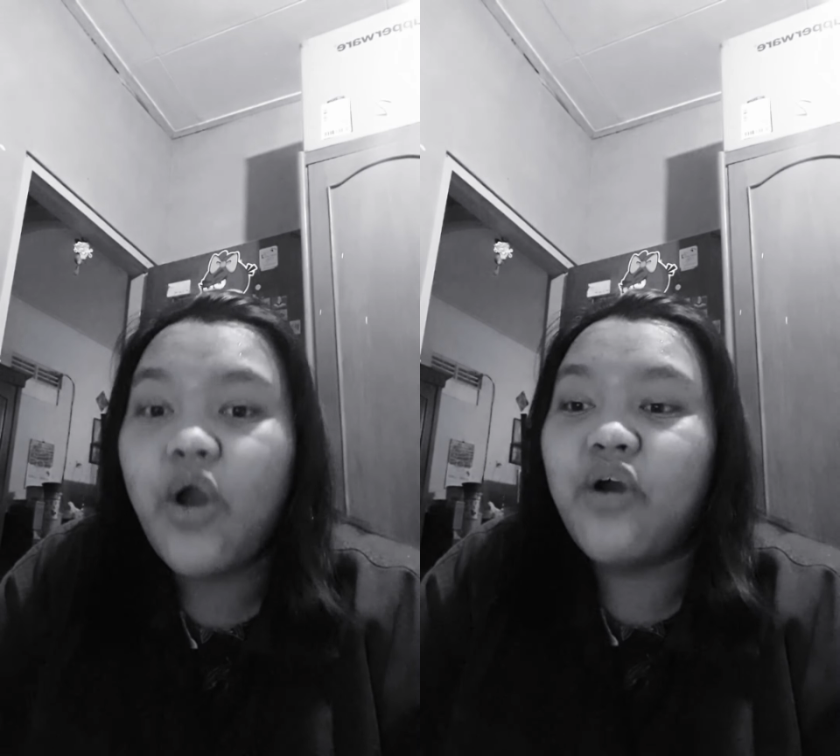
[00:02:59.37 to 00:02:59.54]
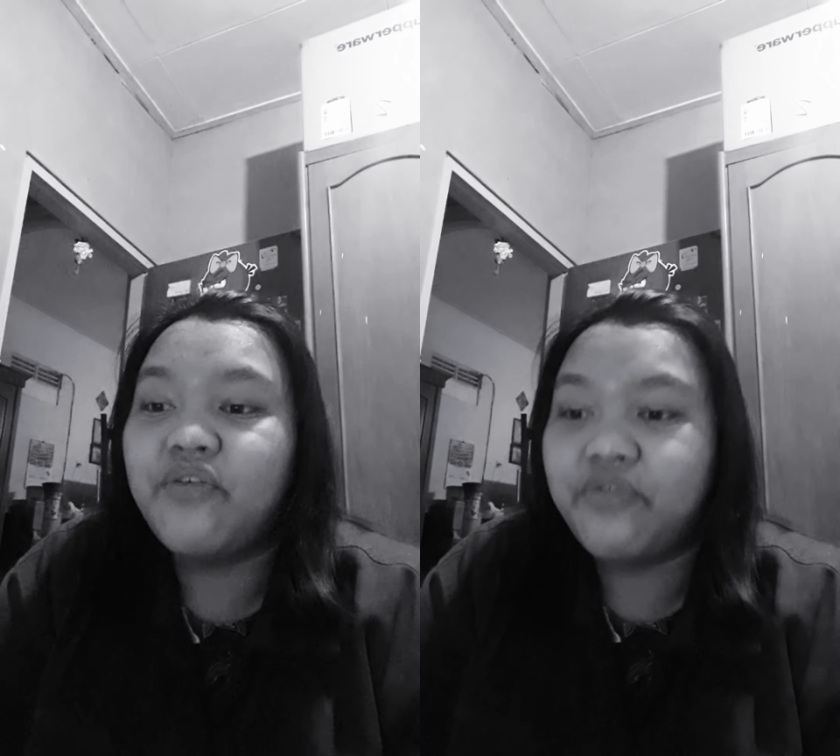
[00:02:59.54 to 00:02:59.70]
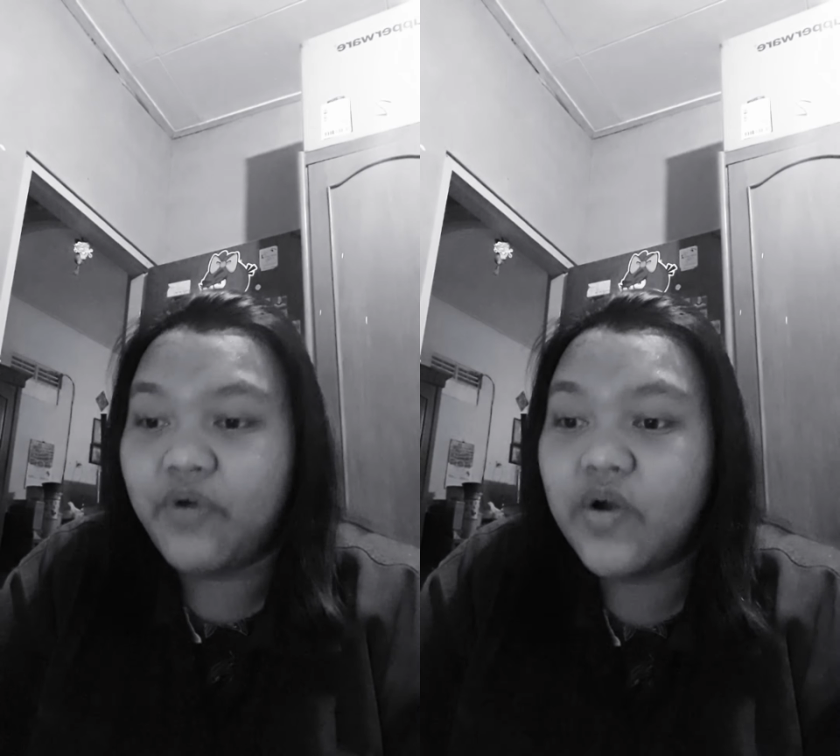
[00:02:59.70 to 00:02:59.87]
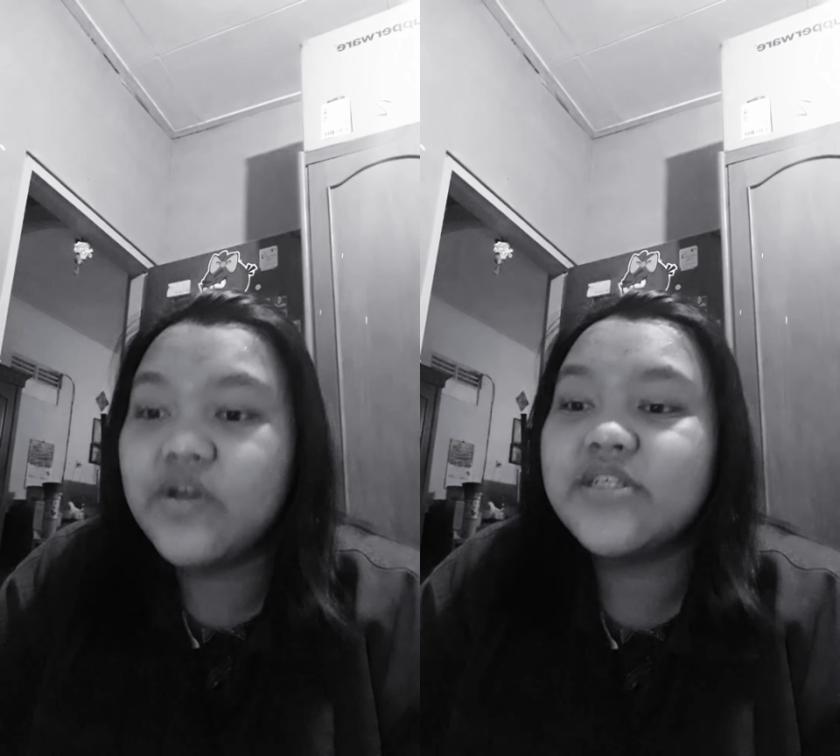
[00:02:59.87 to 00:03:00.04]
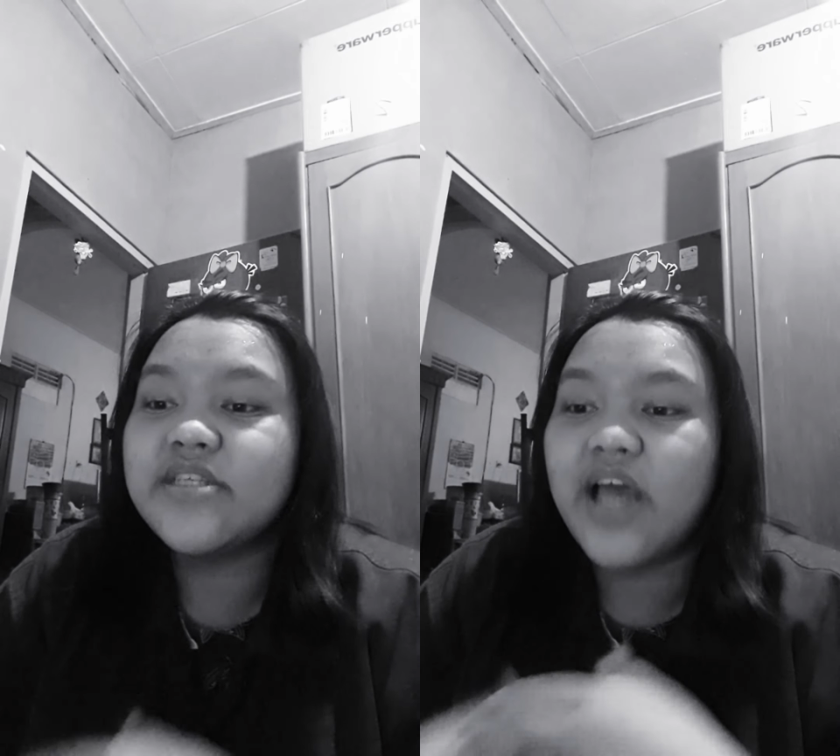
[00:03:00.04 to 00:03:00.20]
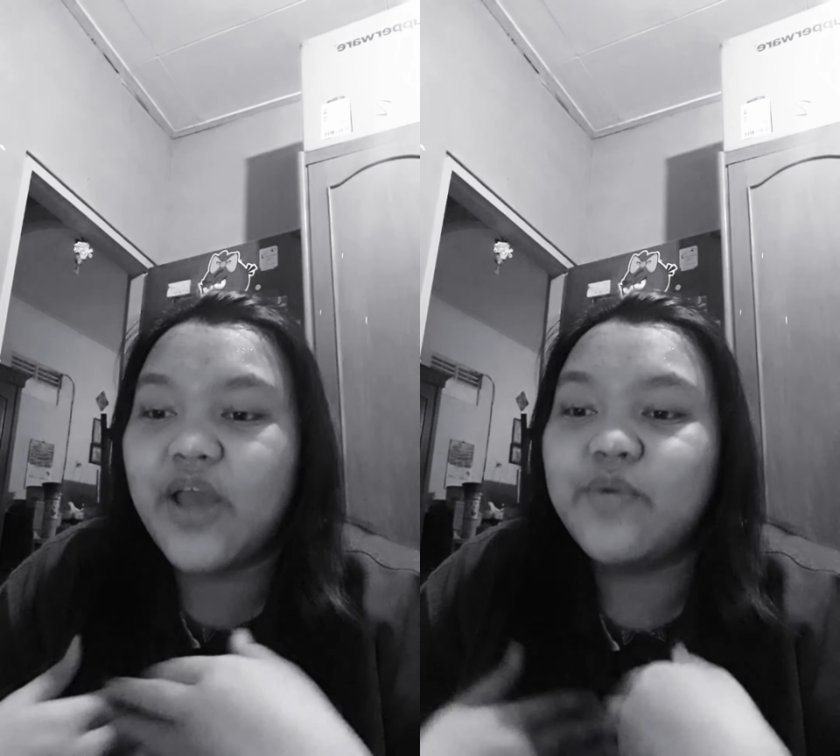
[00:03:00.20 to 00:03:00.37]
Of
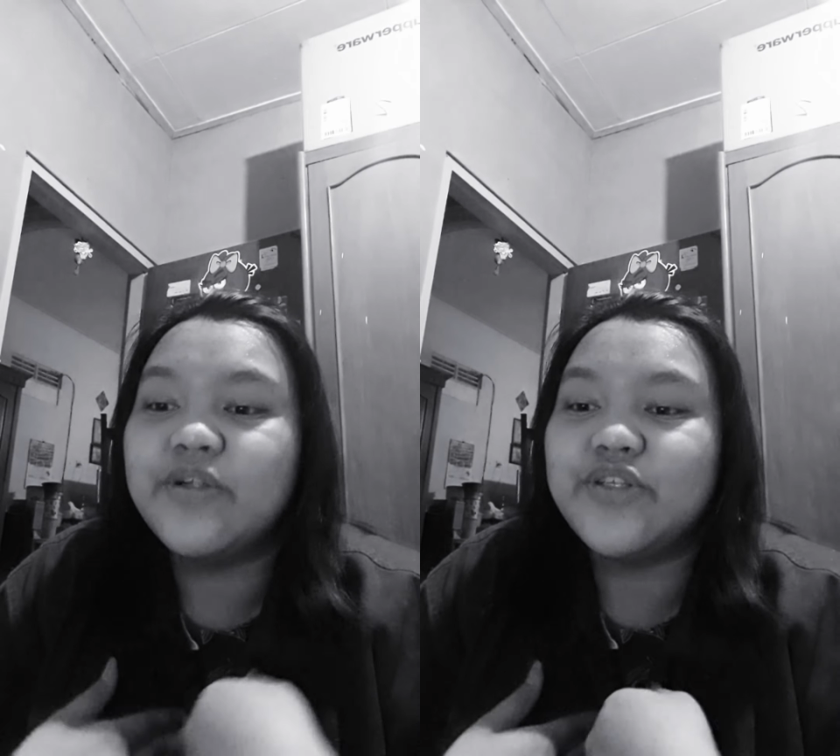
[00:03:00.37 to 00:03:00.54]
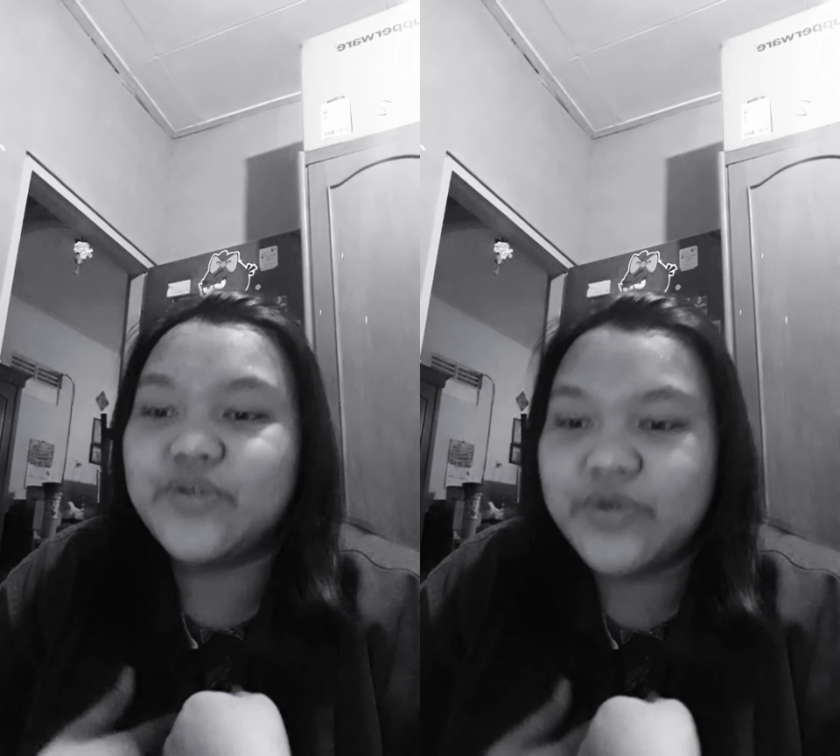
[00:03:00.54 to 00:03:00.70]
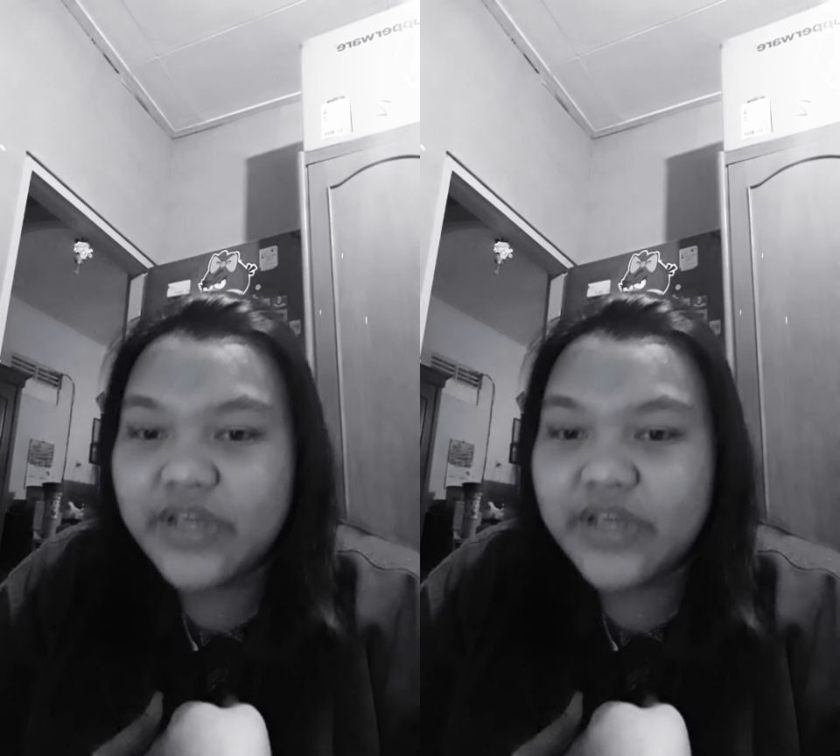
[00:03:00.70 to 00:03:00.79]
course, I will do